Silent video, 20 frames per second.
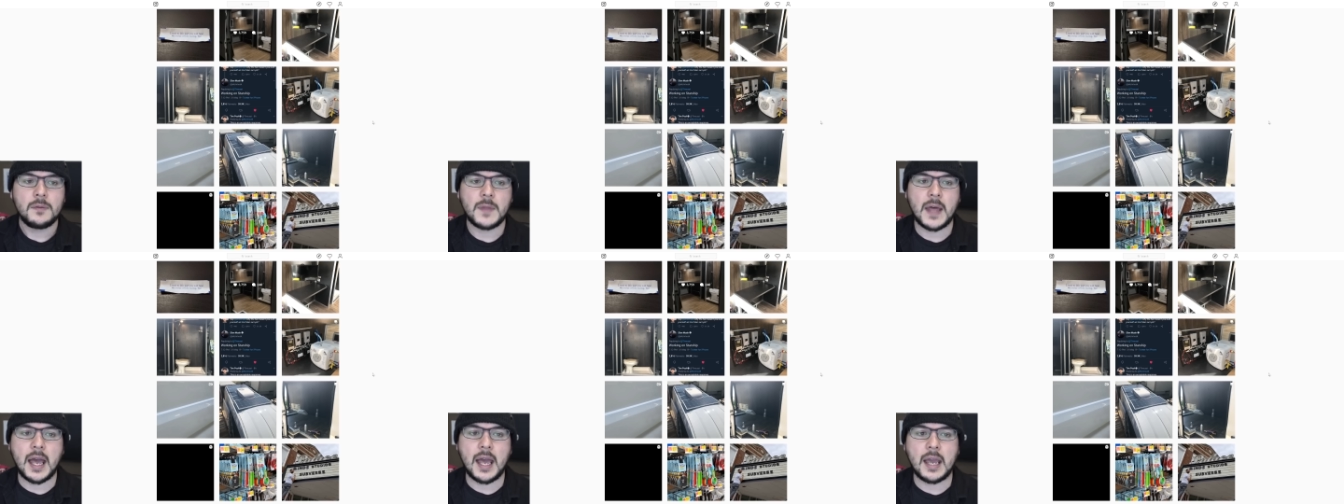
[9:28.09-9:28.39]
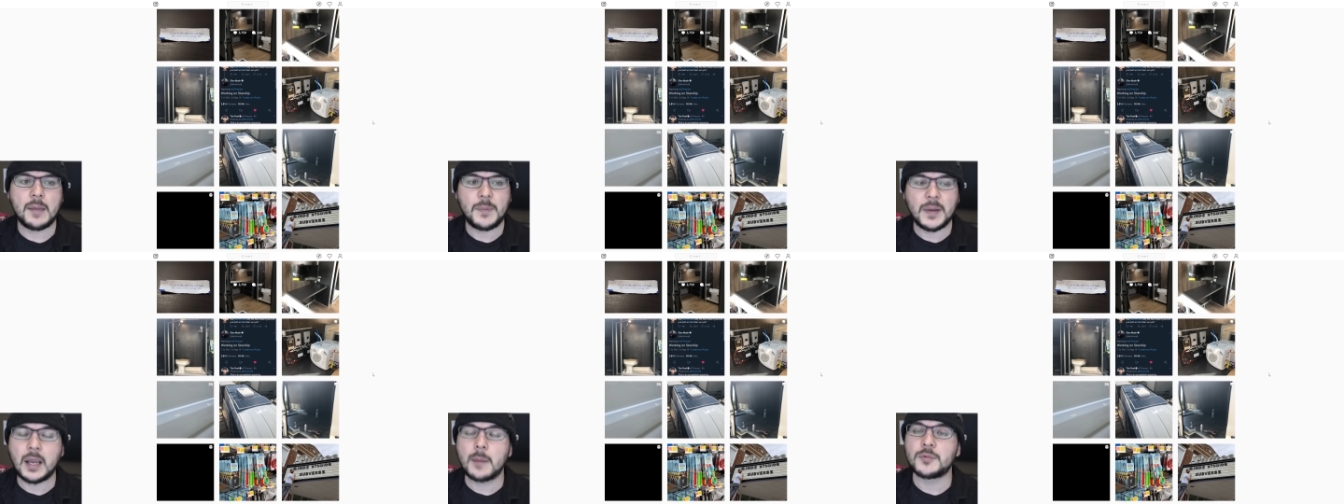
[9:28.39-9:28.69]

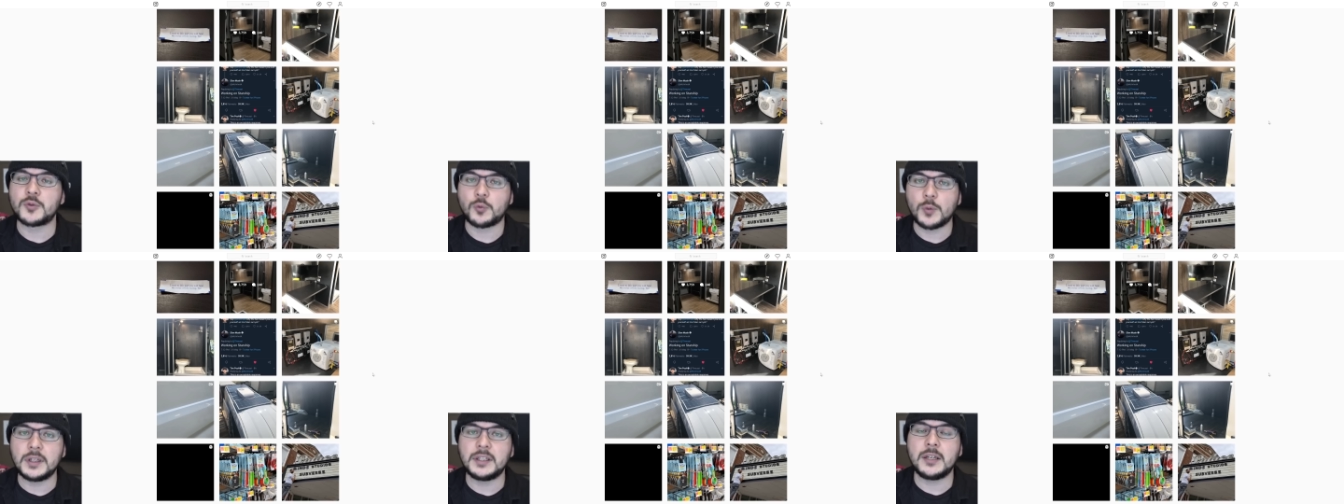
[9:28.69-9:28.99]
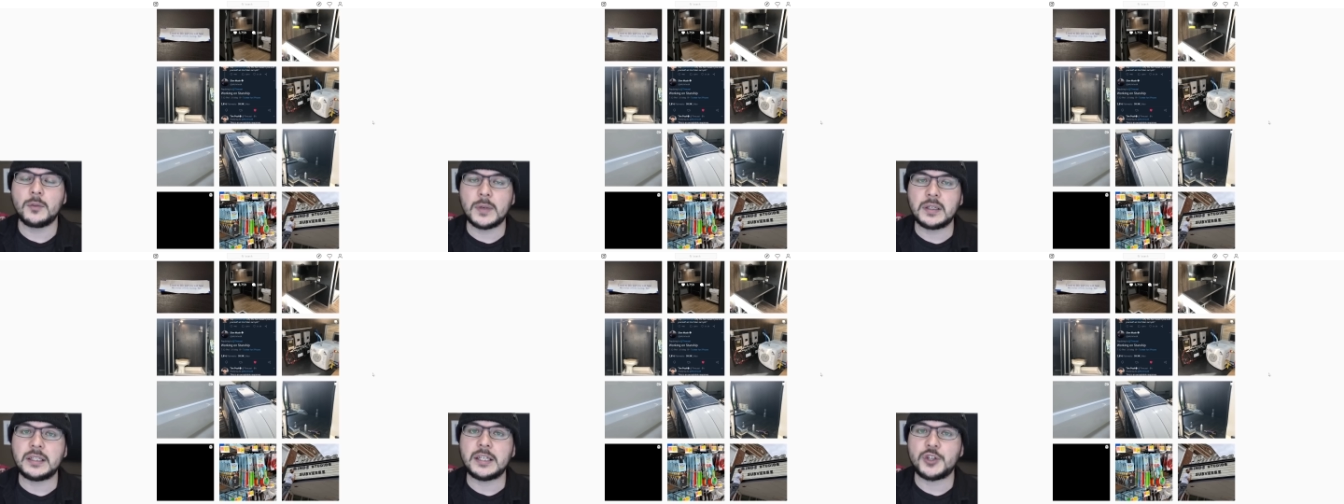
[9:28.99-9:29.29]
that it becomes
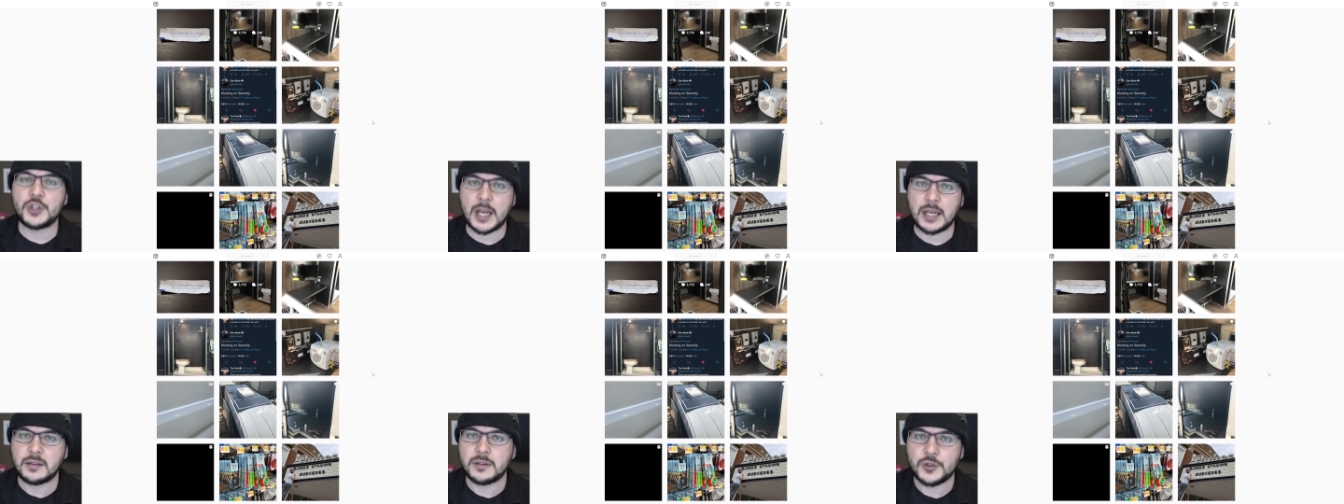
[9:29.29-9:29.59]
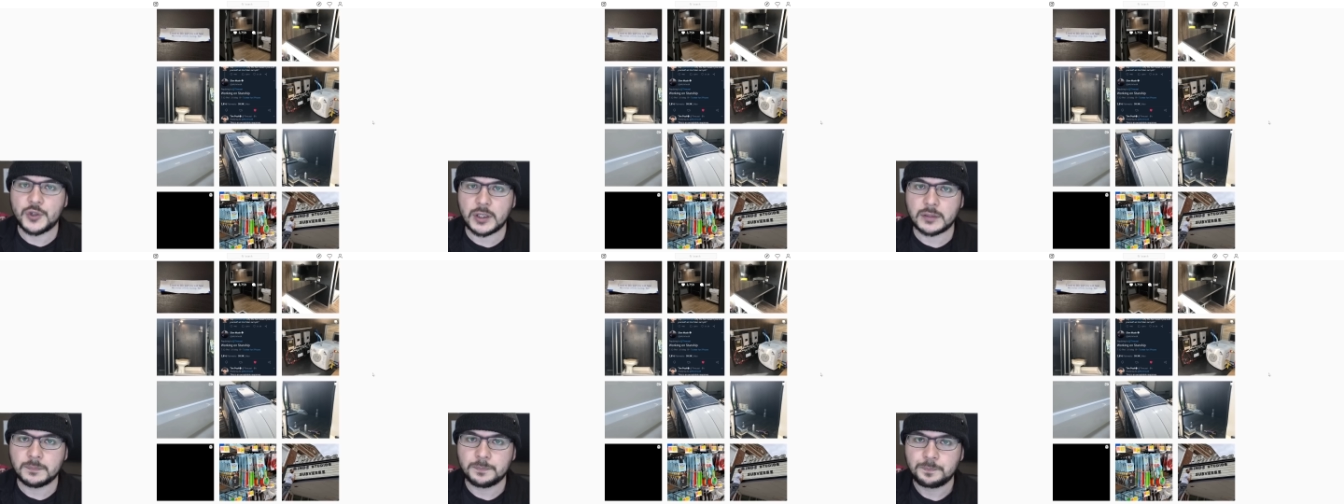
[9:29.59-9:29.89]
really, really
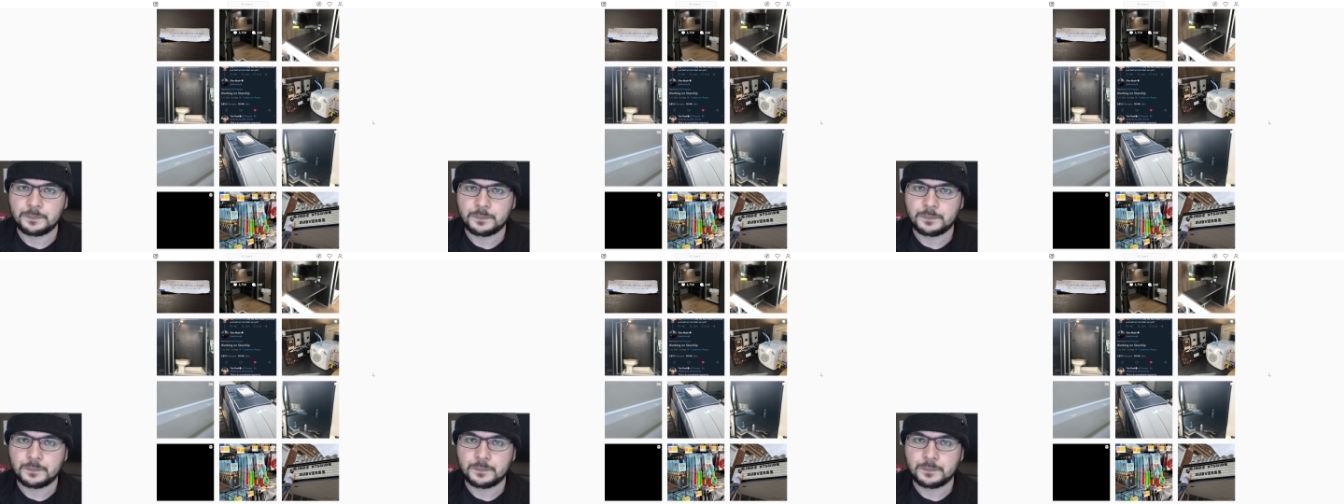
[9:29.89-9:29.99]
challenging.